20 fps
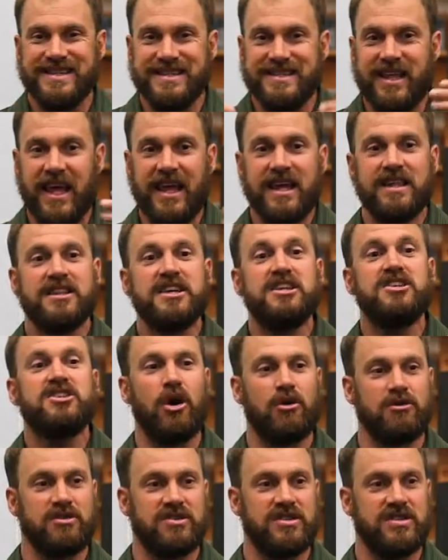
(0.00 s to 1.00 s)
daily
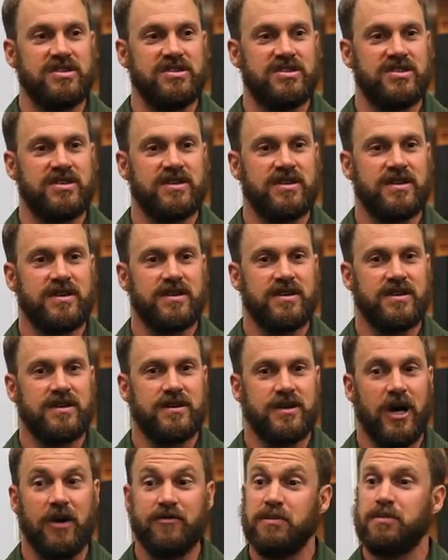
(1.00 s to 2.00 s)
doses
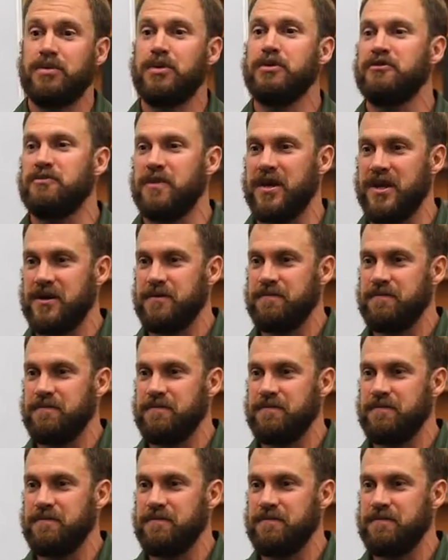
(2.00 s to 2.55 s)
of improvement.